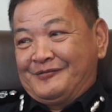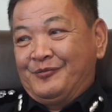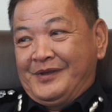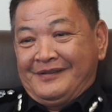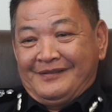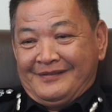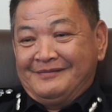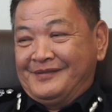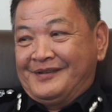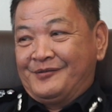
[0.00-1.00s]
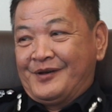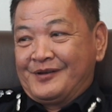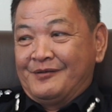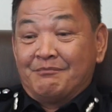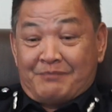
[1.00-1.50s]
to be
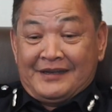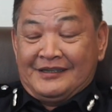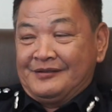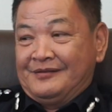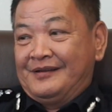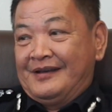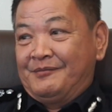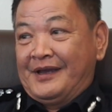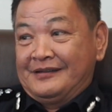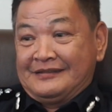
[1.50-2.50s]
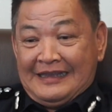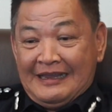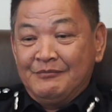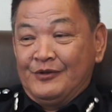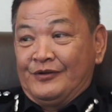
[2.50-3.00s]
punished by the
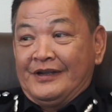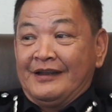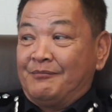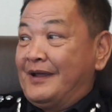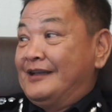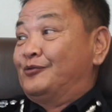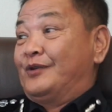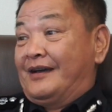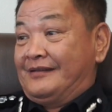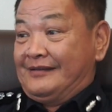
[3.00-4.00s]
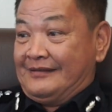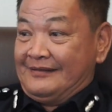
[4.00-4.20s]
same law that applies to the others.